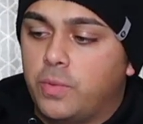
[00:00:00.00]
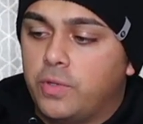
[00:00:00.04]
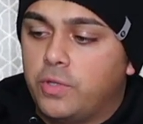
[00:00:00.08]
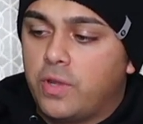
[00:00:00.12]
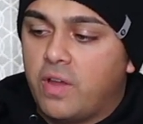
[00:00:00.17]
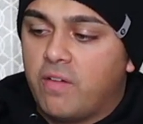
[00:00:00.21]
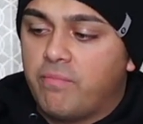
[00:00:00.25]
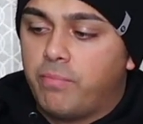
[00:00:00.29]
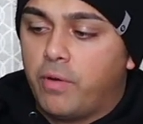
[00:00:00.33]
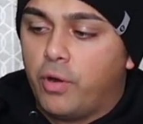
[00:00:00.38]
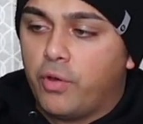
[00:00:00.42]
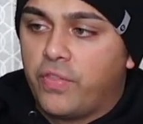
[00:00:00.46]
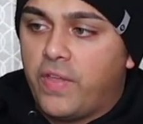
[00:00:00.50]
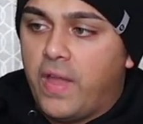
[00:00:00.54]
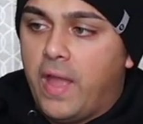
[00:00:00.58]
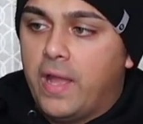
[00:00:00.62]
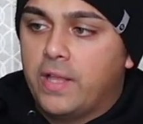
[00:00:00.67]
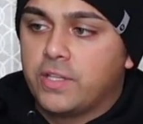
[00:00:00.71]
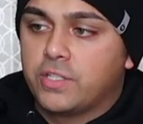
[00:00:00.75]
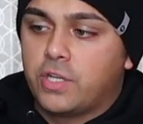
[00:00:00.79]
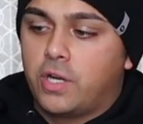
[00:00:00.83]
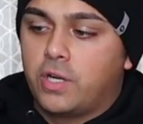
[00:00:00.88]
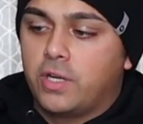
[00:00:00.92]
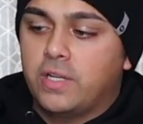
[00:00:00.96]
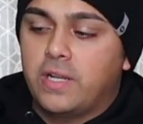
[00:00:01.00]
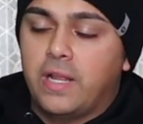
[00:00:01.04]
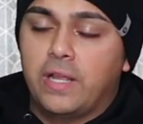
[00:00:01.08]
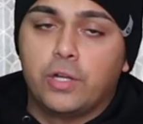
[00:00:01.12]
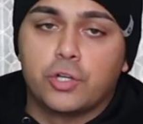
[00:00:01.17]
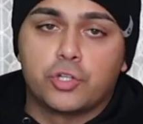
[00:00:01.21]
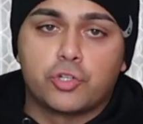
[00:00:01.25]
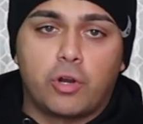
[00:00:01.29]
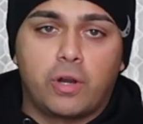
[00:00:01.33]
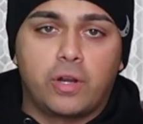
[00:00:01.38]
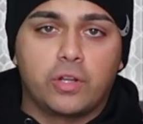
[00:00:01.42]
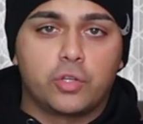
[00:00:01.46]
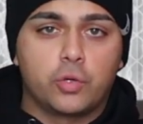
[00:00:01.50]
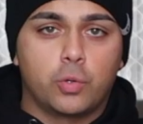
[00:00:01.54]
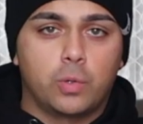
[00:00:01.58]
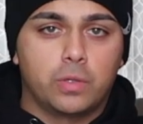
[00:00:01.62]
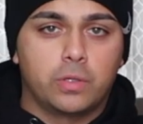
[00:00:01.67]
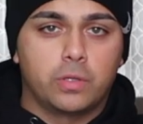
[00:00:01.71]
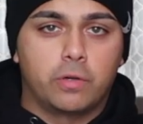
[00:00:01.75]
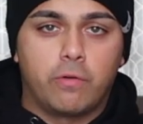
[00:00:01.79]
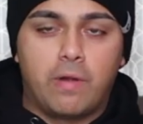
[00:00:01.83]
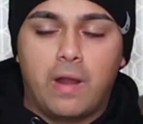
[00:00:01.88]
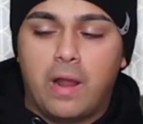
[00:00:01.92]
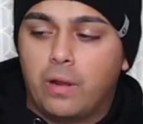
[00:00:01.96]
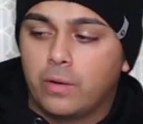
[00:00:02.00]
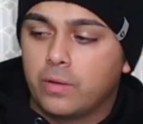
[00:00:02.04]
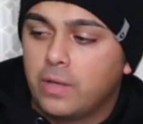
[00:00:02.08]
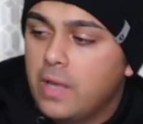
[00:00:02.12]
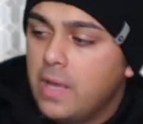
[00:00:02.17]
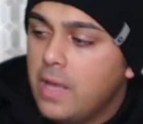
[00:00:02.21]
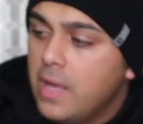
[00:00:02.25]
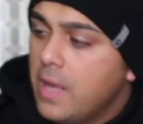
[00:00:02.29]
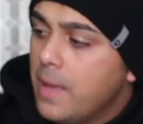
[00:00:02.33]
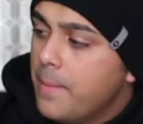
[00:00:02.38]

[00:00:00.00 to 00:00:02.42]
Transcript: when you have both hands on it and you're trying to twirl it around,